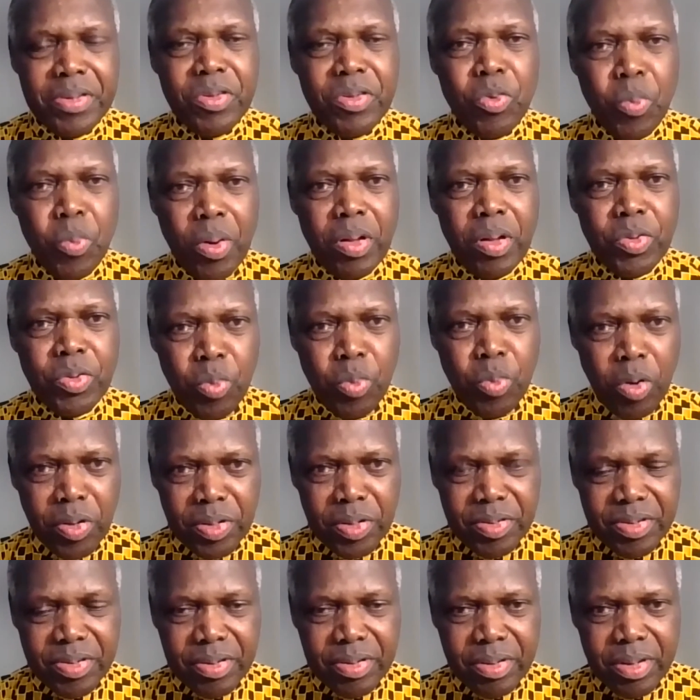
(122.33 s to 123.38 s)
in the world
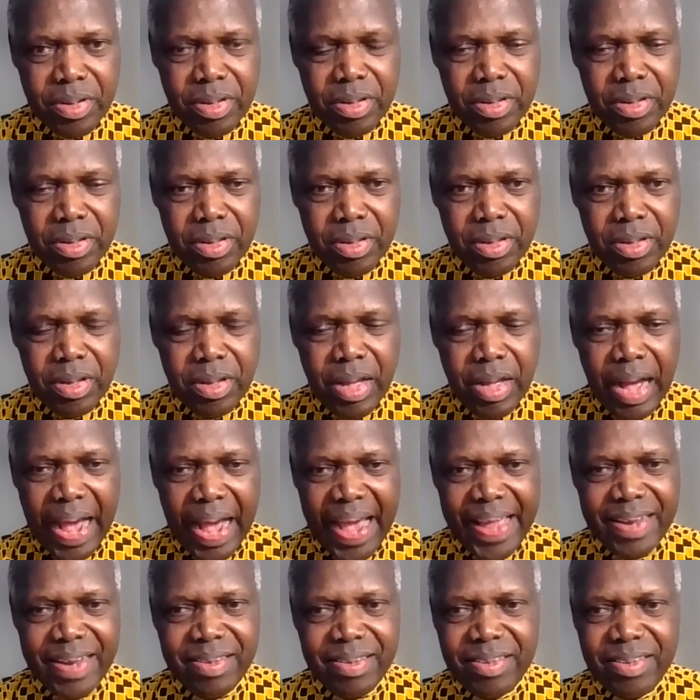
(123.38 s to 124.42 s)
want.
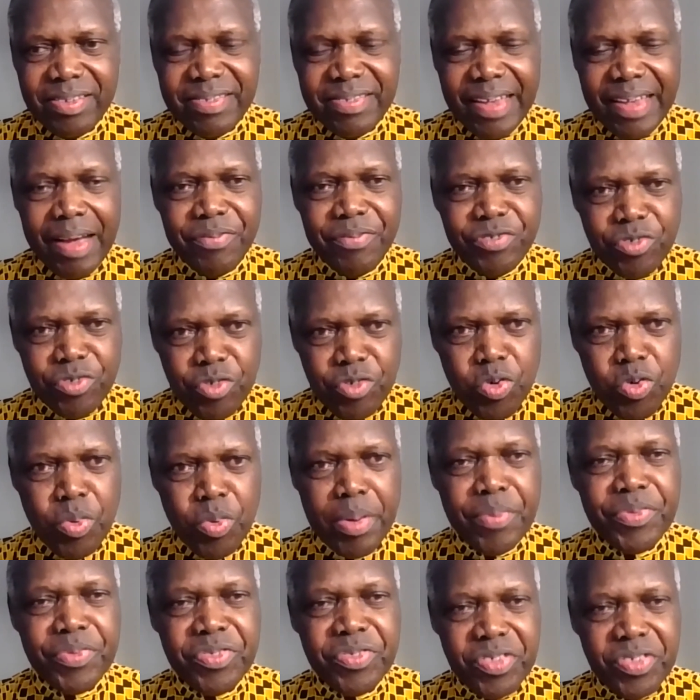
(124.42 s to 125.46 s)
And this afternoon
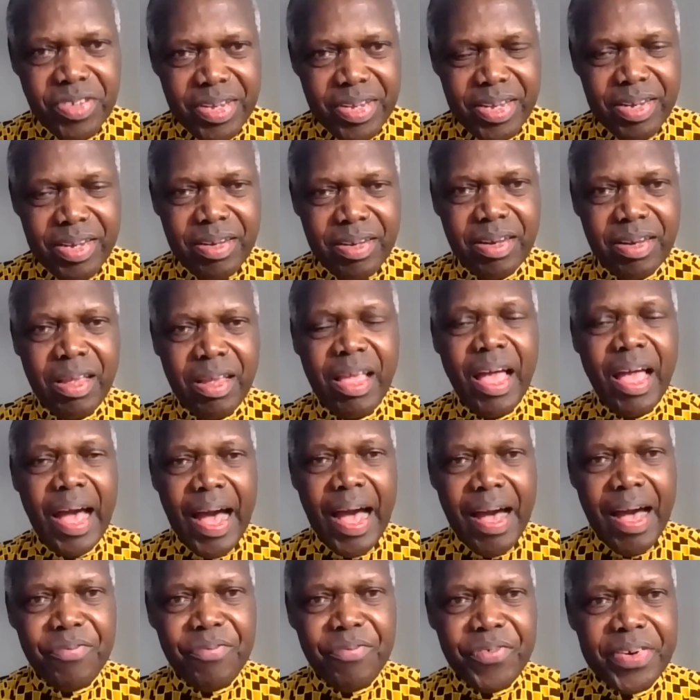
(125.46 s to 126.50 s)
we've seen
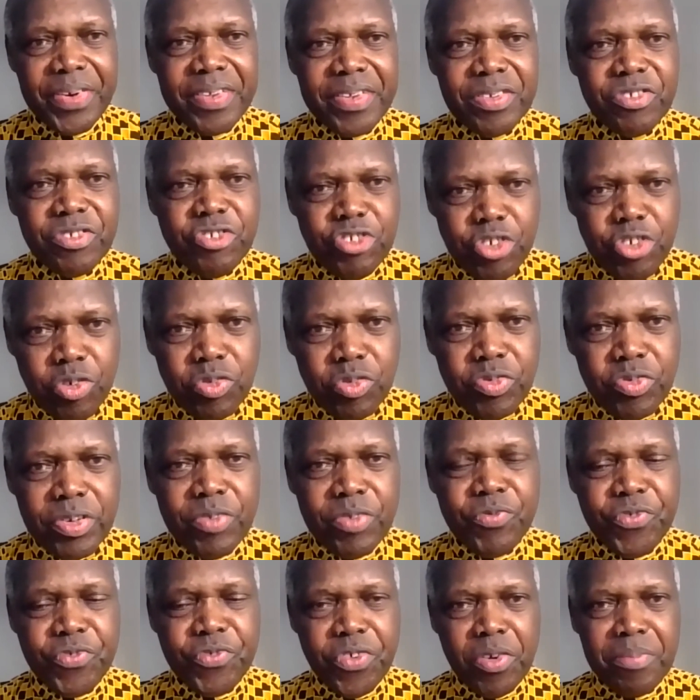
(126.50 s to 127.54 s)
Africa's
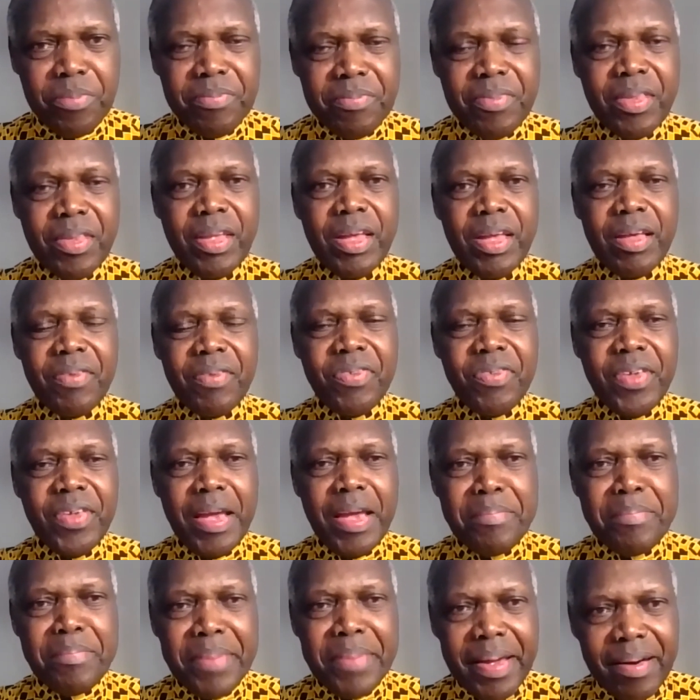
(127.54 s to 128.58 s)
children from
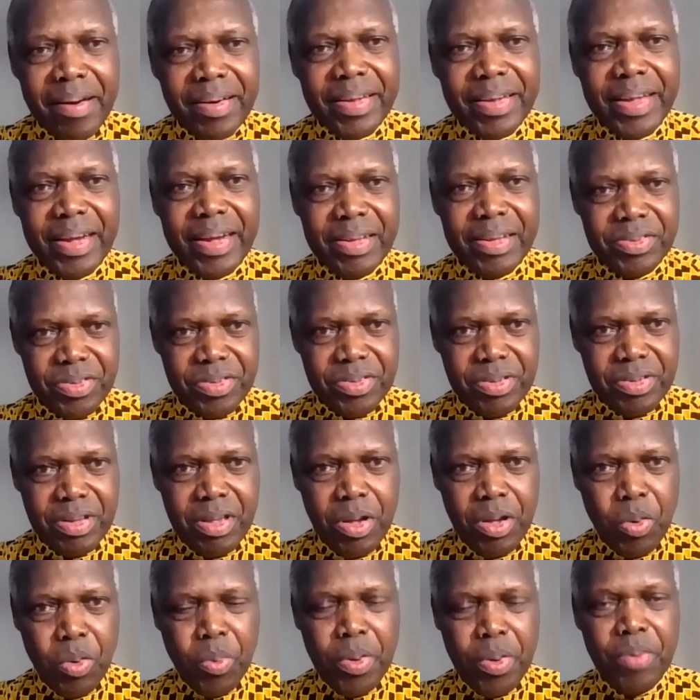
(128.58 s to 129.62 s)
the Americas.
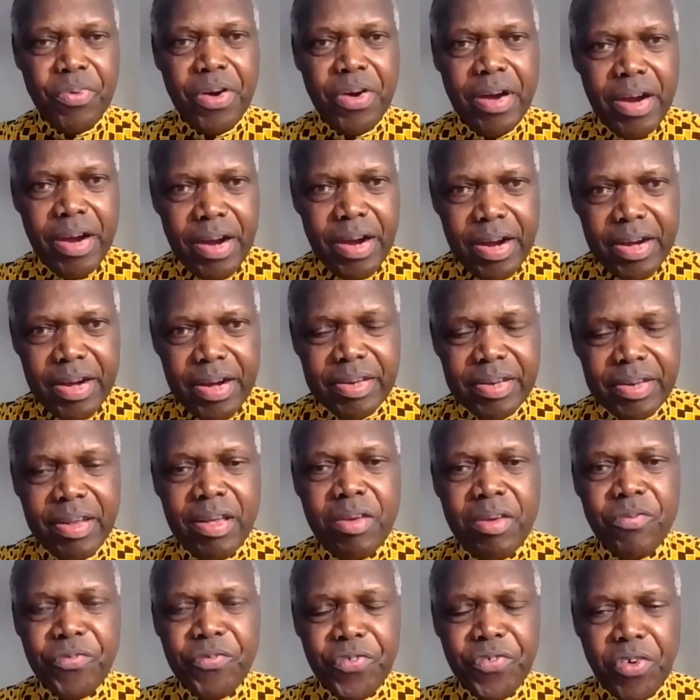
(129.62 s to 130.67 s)
We've heard
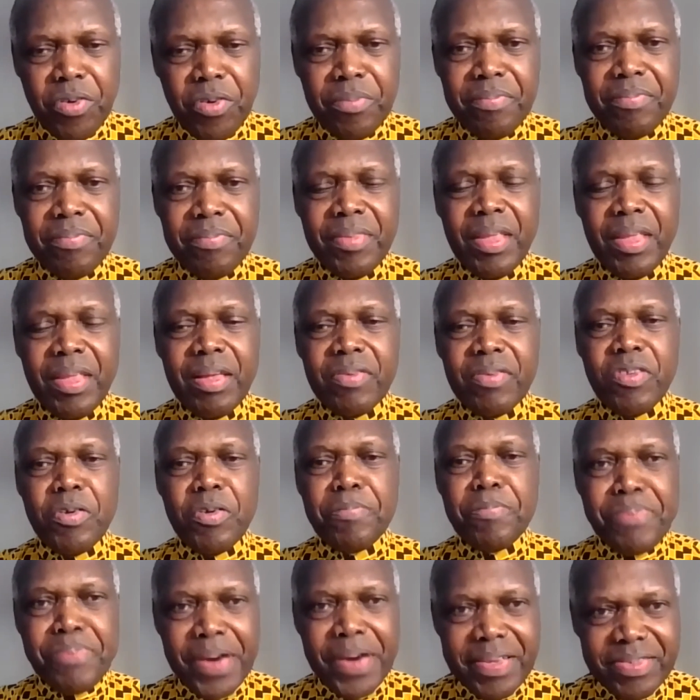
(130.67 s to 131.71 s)
from
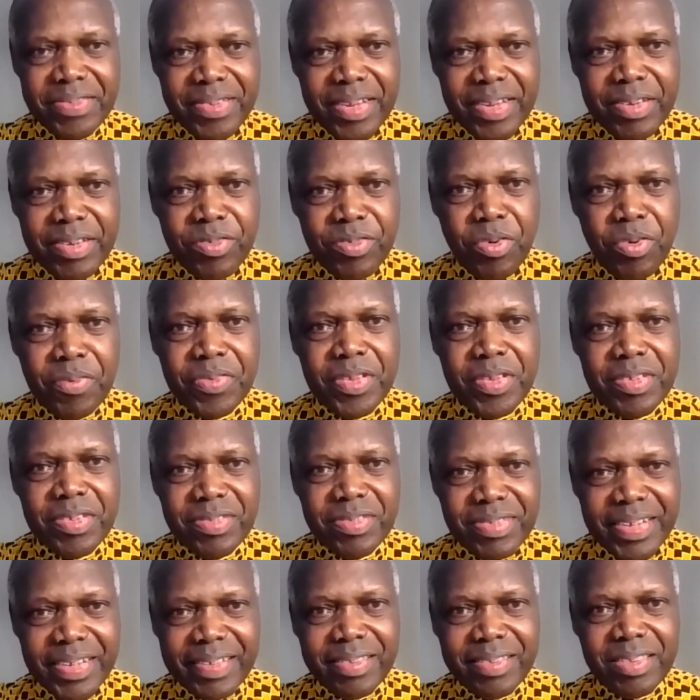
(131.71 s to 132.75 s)
the president of the
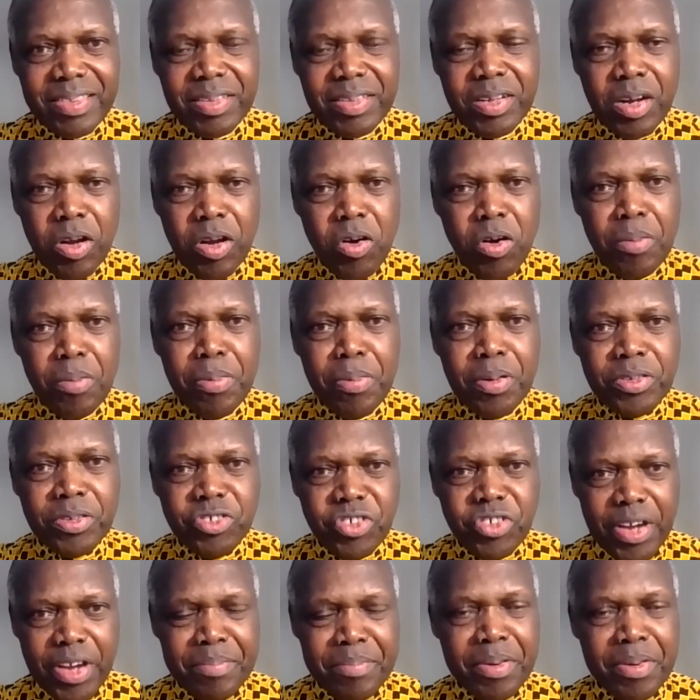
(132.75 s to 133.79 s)
6th Global
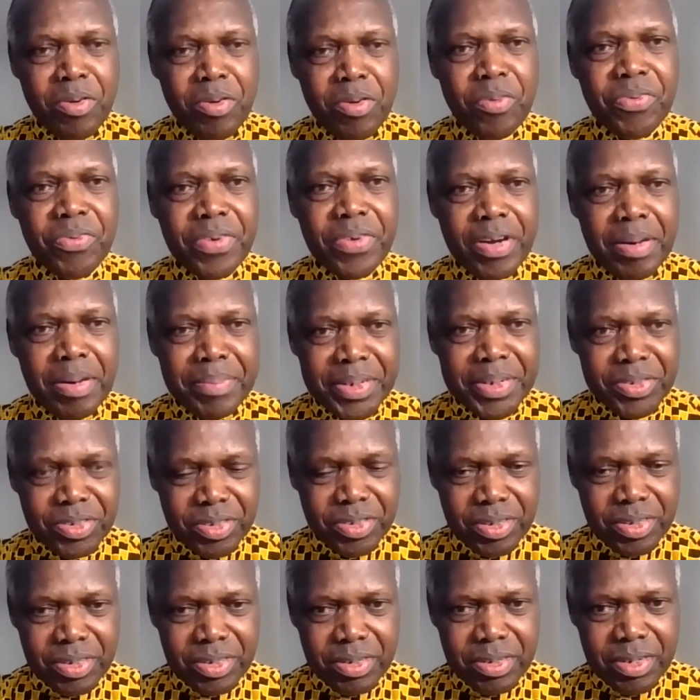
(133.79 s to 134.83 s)
Chamber of
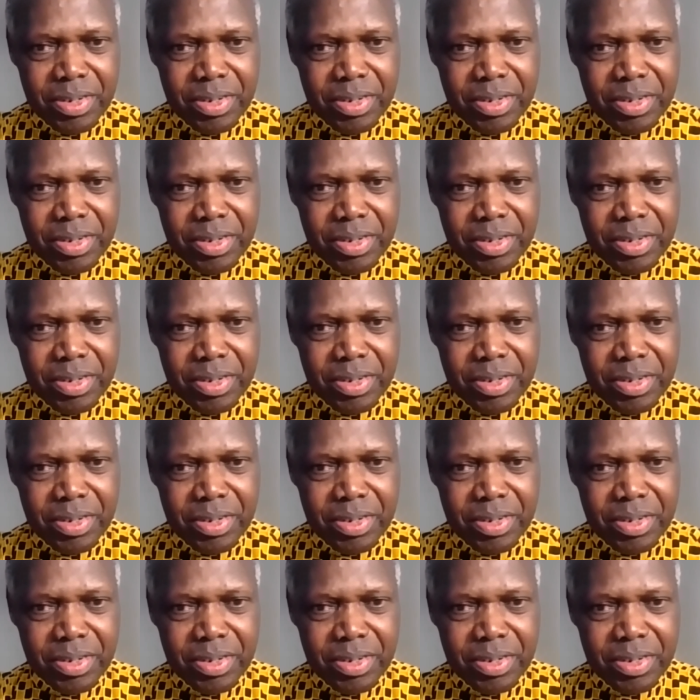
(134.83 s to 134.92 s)
Commerce